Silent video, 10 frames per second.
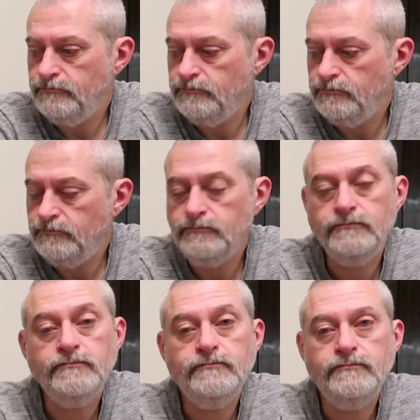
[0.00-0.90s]

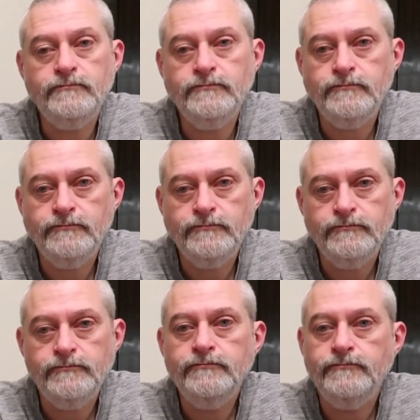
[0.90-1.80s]

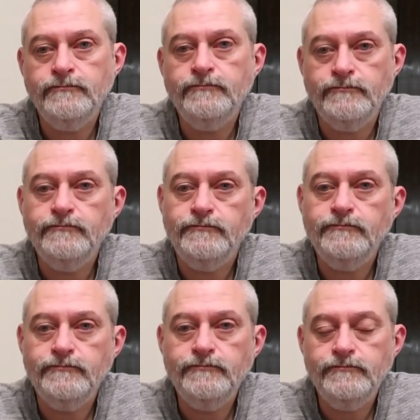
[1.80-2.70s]

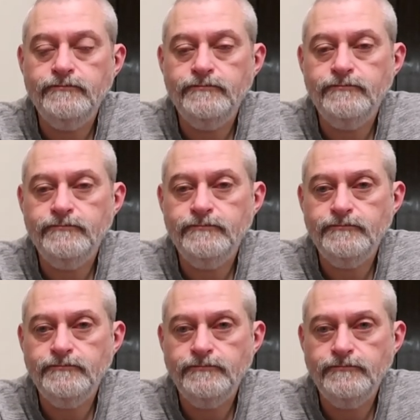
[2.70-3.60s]

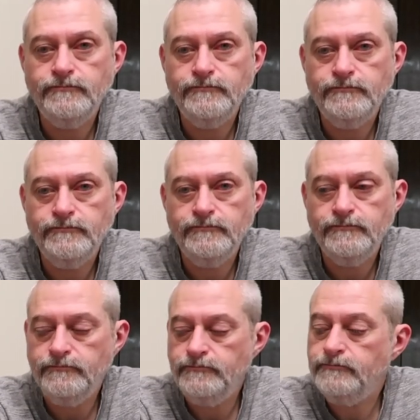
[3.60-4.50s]

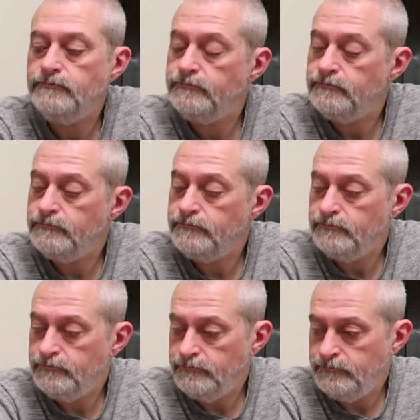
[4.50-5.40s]

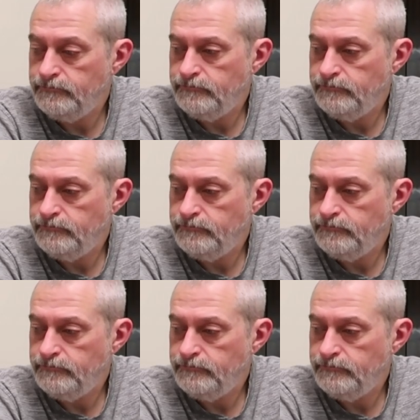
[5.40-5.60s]
[no speech]